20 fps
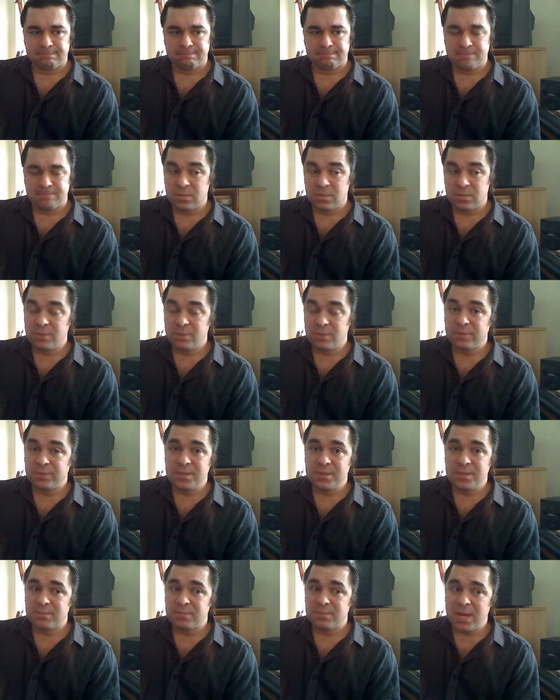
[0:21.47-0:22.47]
They're no
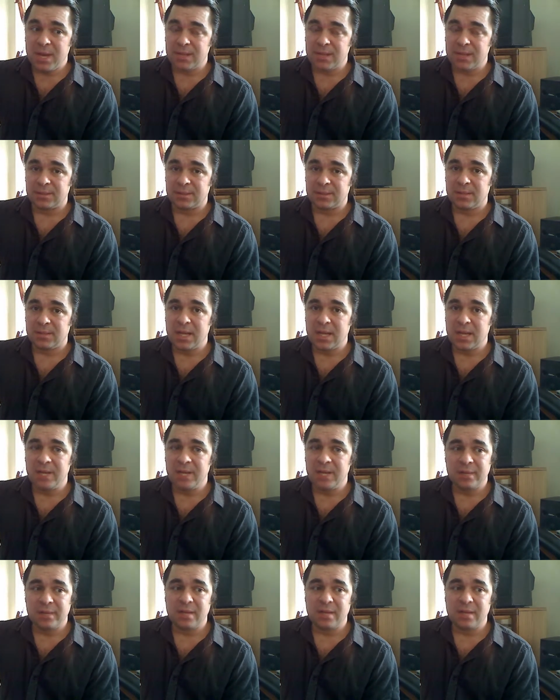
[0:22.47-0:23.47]
friends of mine. I
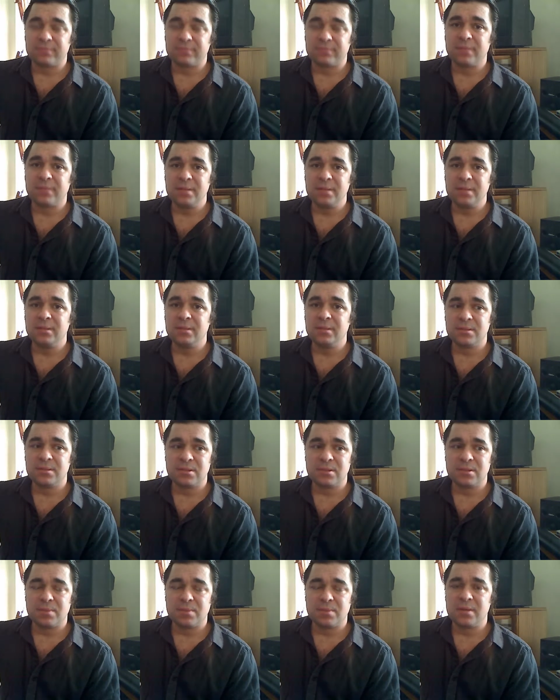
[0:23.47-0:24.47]
haven't had a friend
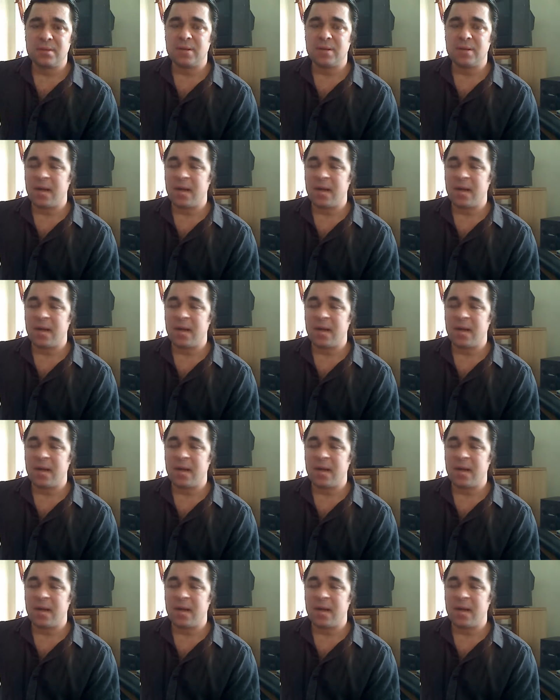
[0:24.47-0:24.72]
since my own.